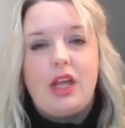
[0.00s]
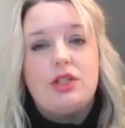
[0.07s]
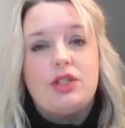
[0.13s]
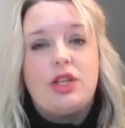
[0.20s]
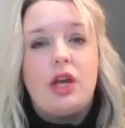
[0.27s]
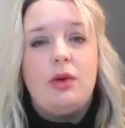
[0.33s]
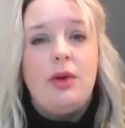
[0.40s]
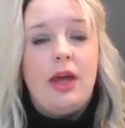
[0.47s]

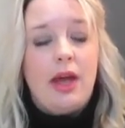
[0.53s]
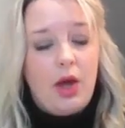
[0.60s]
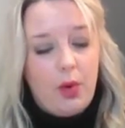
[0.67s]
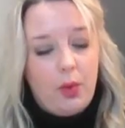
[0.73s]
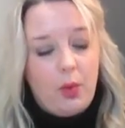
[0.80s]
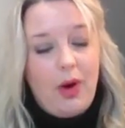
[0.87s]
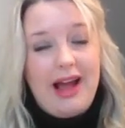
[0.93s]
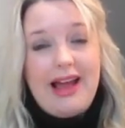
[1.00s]
So
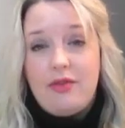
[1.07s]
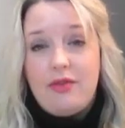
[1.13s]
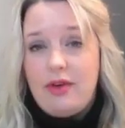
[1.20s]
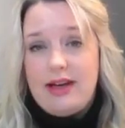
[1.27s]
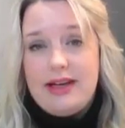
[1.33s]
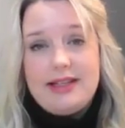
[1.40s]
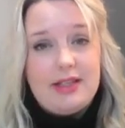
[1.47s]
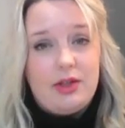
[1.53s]
whatever
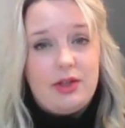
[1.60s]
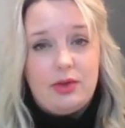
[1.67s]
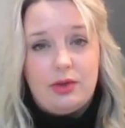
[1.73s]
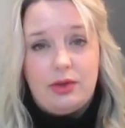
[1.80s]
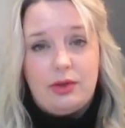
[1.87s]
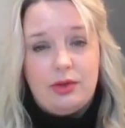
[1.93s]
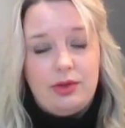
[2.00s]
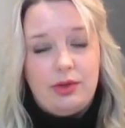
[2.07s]
it is that
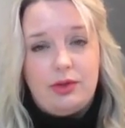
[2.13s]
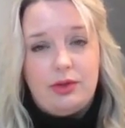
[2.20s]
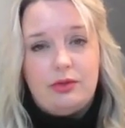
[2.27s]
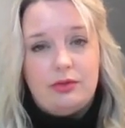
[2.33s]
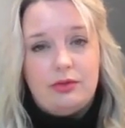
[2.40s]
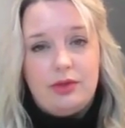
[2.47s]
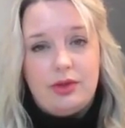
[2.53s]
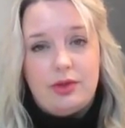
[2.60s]

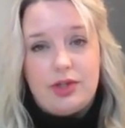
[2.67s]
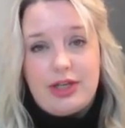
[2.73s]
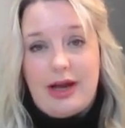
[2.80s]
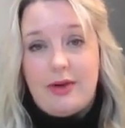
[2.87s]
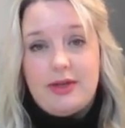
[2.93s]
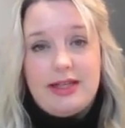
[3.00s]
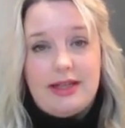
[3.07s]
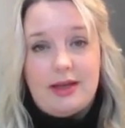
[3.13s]
you're
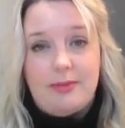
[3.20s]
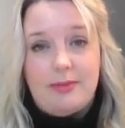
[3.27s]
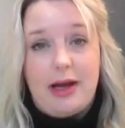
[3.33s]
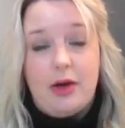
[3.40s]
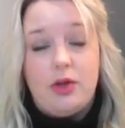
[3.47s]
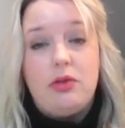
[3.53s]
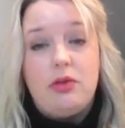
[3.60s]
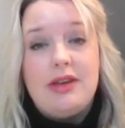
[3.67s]
shouting
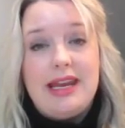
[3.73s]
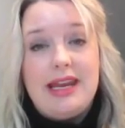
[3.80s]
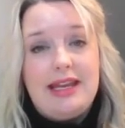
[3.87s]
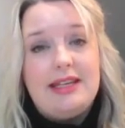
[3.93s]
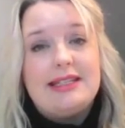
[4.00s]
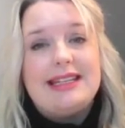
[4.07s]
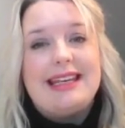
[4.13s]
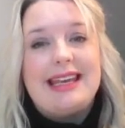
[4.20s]
about, you
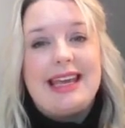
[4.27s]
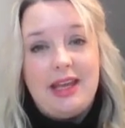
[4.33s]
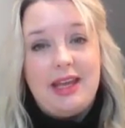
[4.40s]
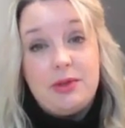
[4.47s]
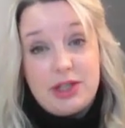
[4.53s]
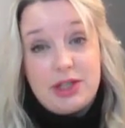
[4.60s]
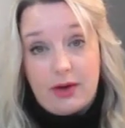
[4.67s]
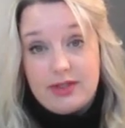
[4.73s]
need to
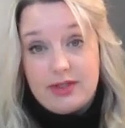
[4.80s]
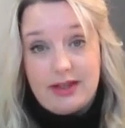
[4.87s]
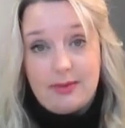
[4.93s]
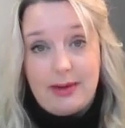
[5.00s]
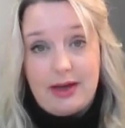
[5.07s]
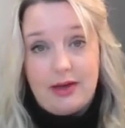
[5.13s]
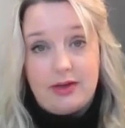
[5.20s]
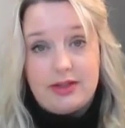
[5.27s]
keep shouting
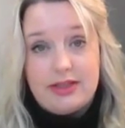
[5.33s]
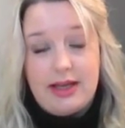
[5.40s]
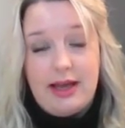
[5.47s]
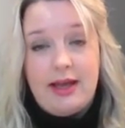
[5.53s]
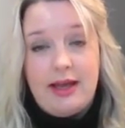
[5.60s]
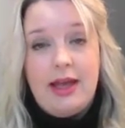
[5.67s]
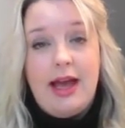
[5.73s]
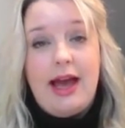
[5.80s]
about
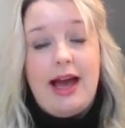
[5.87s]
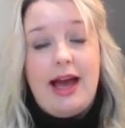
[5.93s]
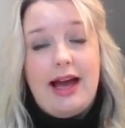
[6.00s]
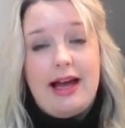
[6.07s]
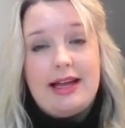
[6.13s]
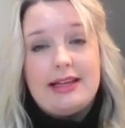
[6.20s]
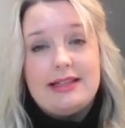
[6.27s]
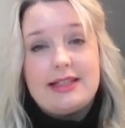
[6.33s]
it,
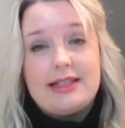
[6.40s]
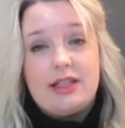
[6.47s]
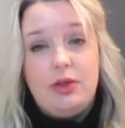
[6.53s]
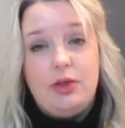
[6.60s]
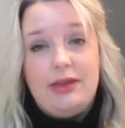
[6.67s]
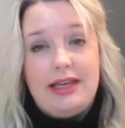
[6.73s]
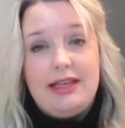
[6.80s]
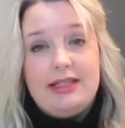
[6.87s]
and
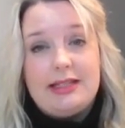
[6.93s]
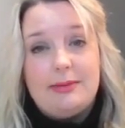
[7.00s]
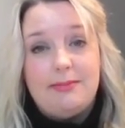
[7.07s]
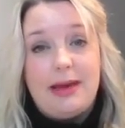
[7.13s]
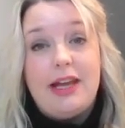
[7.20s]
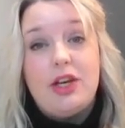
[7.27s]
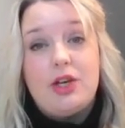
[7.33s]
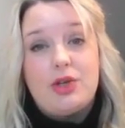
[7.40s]
you need
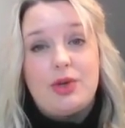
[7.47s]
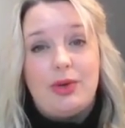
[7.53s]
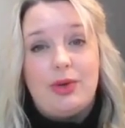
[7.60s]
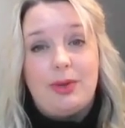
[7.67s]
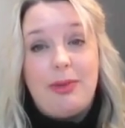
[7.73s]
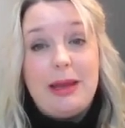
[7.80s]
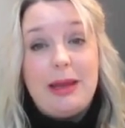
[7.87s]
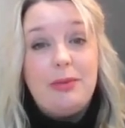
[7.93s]
to make sure
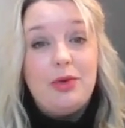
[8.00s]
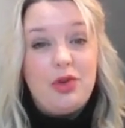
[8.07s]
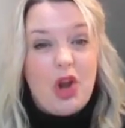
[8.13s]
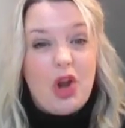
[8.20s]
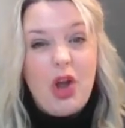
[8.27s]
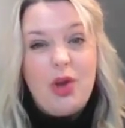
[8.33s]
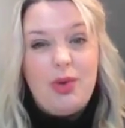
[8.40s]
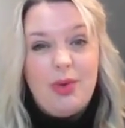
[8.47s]
that people
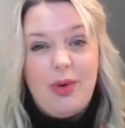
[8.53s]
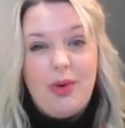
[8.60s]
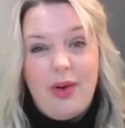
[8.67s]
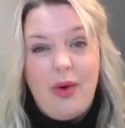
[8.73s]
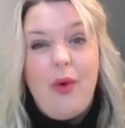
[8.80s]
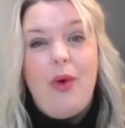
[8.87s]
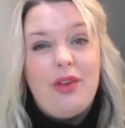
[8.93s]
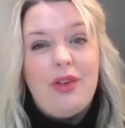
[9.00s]
know
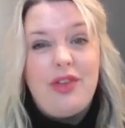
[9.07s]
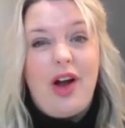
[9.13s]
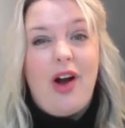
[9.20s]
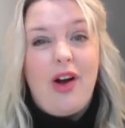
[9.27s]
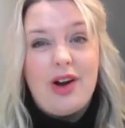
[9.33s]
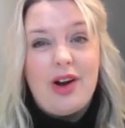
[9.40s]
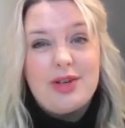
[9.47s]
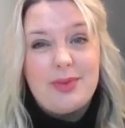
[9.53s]
all of the
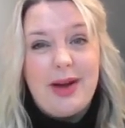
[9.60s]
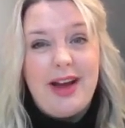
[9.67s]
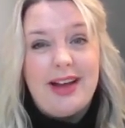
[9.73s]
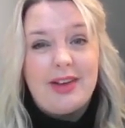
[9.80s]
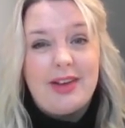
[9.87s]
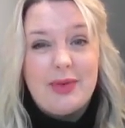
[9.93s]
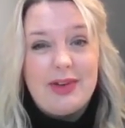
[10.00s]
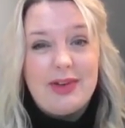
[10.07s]
hard
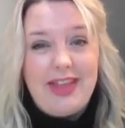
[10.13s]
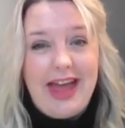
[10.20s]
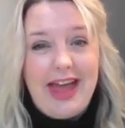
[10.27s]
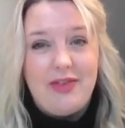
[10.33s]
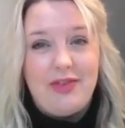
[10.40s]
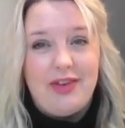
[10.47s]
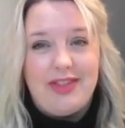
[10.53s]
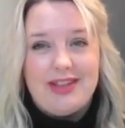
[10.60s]
work and all of the
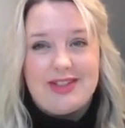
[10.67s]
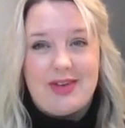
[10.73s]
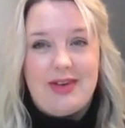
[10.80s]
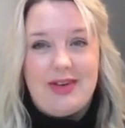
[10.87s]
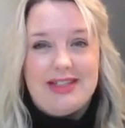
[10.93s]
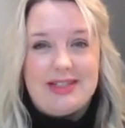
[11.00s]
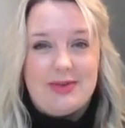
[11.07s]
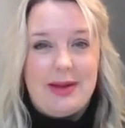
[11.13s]
effort that's
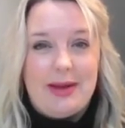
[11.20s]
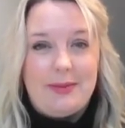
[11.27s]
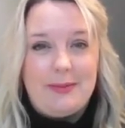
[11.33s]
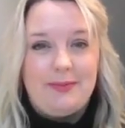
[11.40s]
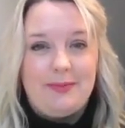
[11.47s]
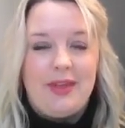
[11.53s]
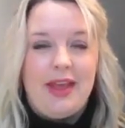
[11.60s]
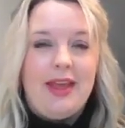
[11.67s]
gone into it.
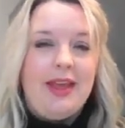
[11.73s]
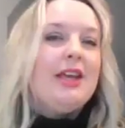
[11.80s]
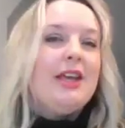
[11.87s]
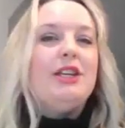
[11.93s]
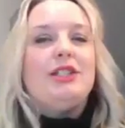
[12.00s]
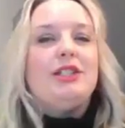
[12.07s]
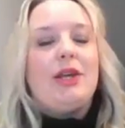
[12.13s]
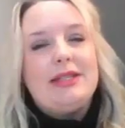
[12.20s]

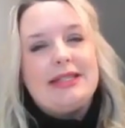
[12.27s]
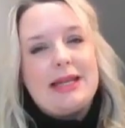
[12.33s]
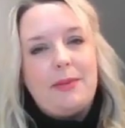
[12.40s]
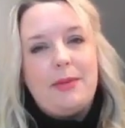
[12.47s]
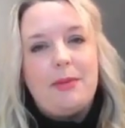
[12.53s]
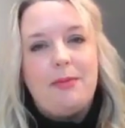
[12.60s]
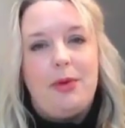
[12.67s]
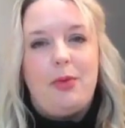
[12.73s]
So
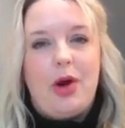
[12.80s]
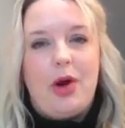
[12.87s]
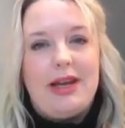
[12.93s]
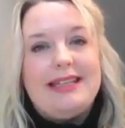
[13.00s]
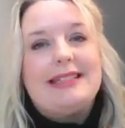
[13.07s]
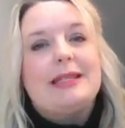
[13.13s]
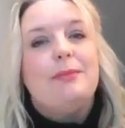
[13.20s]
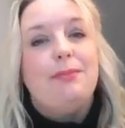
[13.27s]
step number
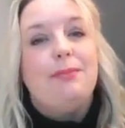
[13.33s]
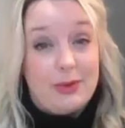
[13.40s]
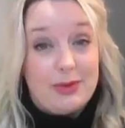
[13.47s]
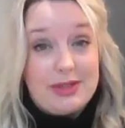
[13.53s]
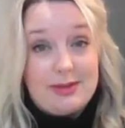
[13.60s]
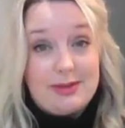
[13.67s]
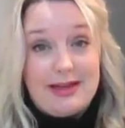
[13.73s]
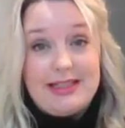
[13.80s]
1 is to
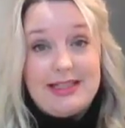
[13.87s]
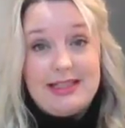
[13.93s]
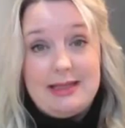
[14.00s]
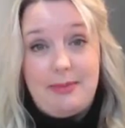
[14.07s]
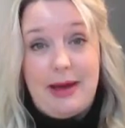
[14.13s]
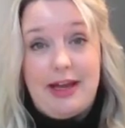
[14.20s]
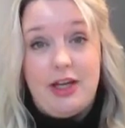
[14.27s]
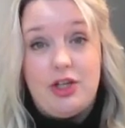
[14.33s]
build some
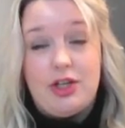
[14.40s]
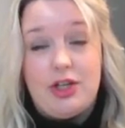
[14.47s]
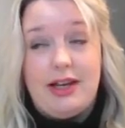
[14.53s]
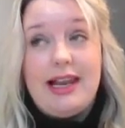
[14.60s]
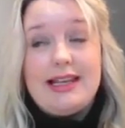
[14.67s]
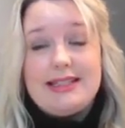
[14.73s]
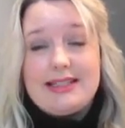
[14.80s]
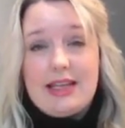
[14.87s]

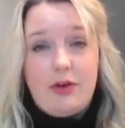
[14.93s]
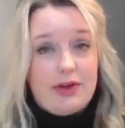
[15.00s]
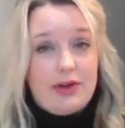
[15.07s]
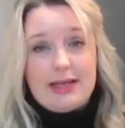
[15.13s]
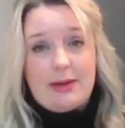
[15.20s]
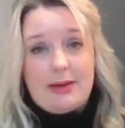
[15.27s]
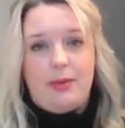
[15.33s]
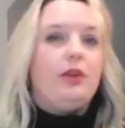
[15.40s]
anticipation. Let's say, for
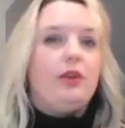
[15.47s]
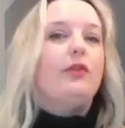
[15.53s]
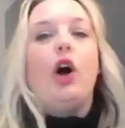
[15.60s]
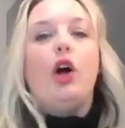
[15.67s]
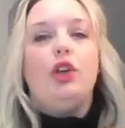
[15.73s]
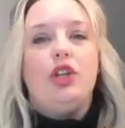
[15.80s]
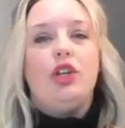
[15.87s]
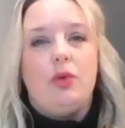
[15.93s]
example, you've
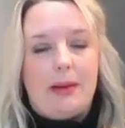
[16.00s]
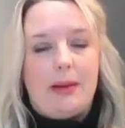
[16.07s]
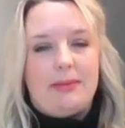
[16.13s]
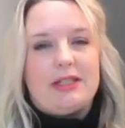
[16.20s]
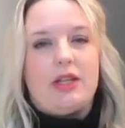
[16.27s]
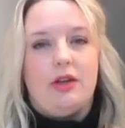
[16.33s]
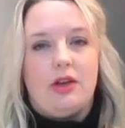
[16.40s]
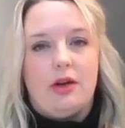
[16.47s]
got a new
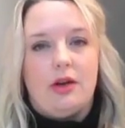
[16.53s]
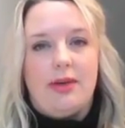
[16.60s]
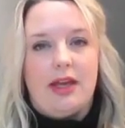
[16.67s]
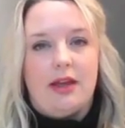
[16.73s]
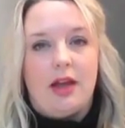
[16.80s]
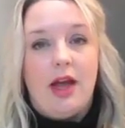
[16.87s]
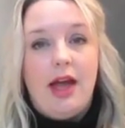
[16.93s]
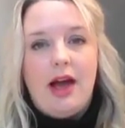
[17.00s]
website
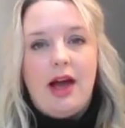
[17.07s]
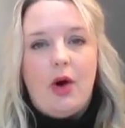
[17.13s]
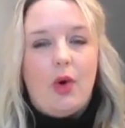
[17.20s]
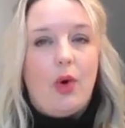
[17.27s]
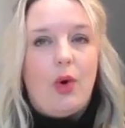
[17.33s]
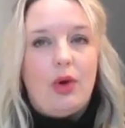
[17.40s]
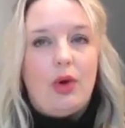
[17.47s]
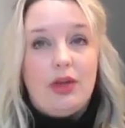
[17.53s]
coming,
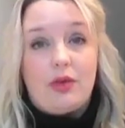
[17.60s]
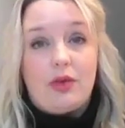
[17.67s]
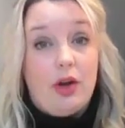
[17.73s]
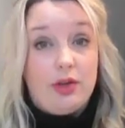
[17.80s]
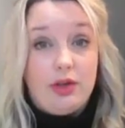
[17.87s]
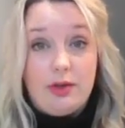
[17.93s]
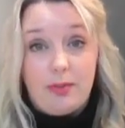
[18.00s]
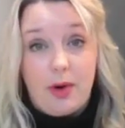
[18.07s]
or you've
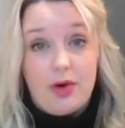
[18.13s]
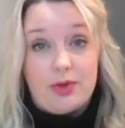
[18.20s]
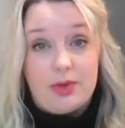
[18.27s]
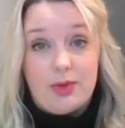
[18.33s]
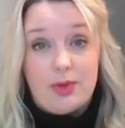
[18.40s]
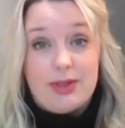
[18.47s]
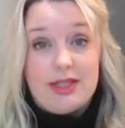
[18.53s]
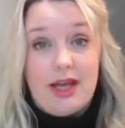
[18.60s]
got a new
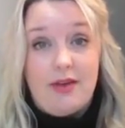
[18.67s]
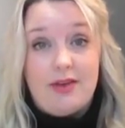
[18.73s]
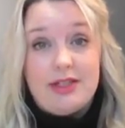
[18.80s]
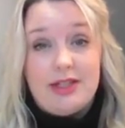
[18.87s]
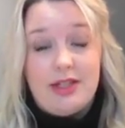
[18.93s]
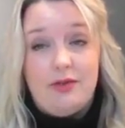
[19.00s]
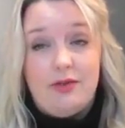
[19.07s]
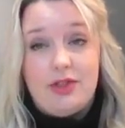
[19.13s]
product or service that